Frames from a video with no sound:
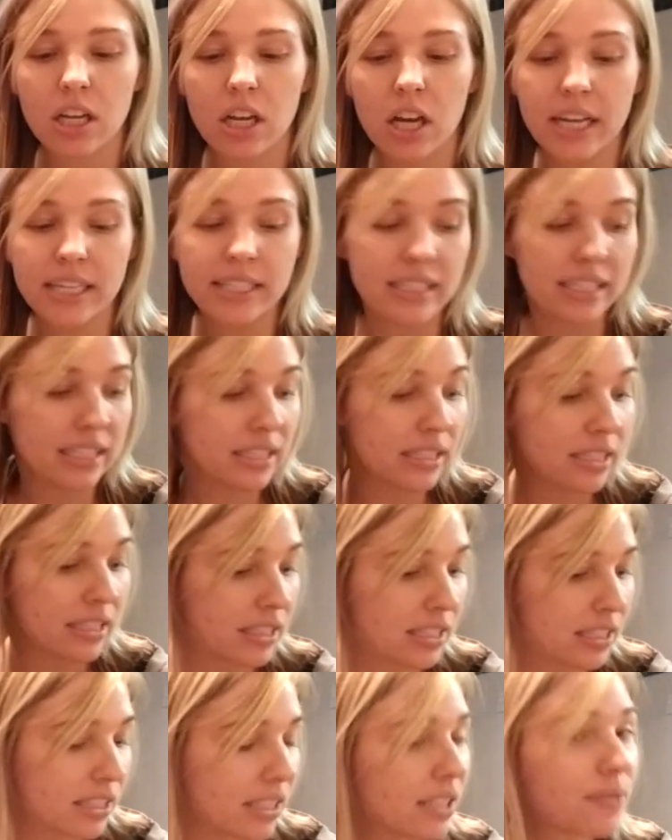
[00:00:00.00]
I
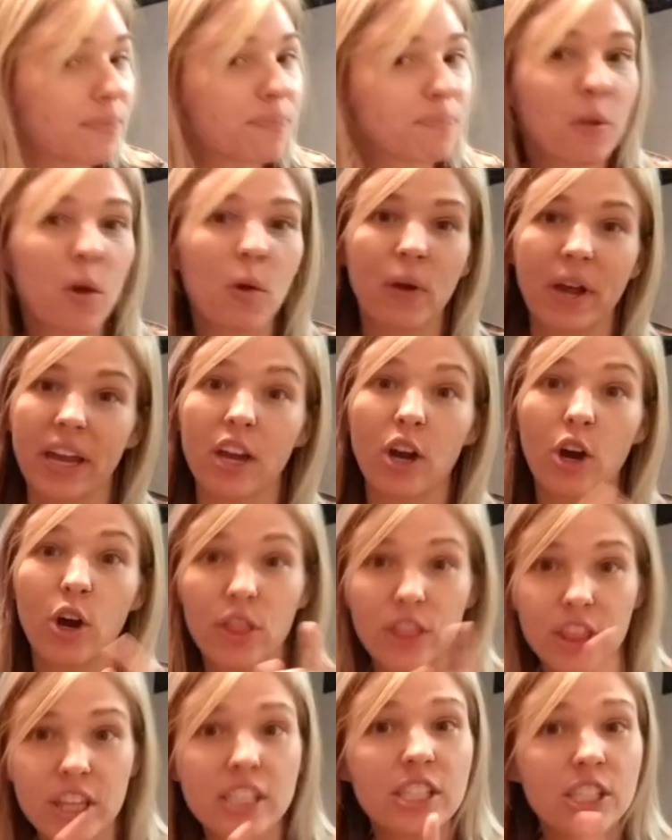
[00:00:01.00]
didn't. Okay,
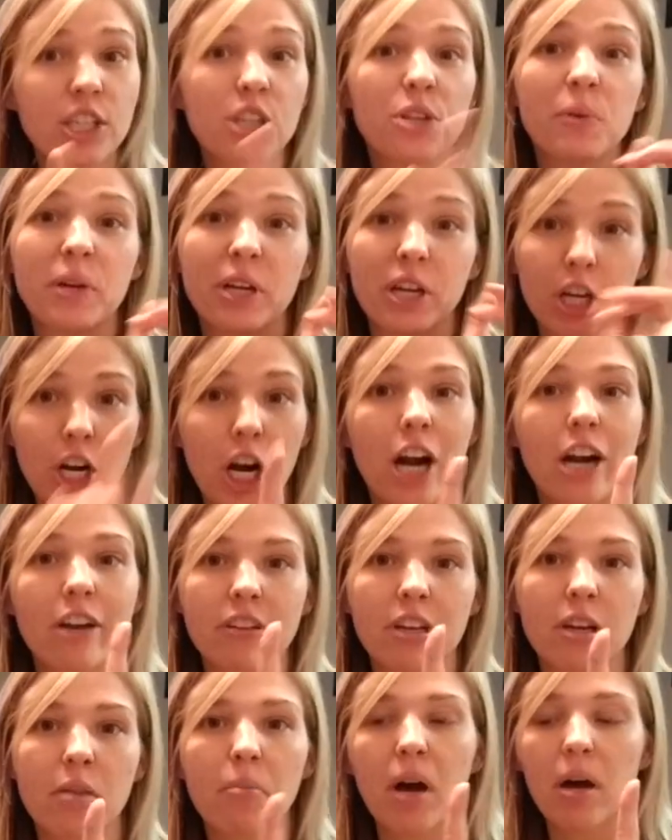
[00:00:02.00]
this year we are
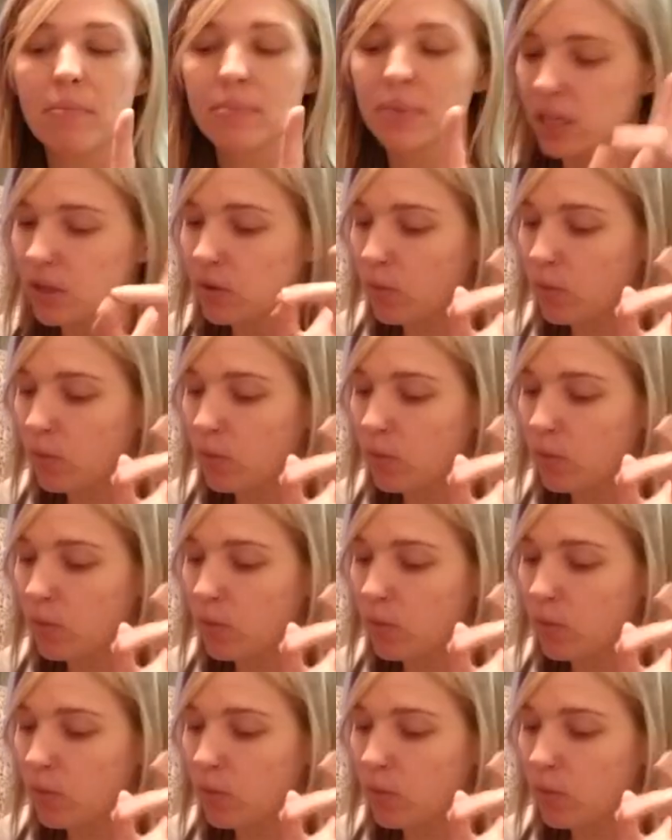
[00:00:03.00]
carving a pumpkin,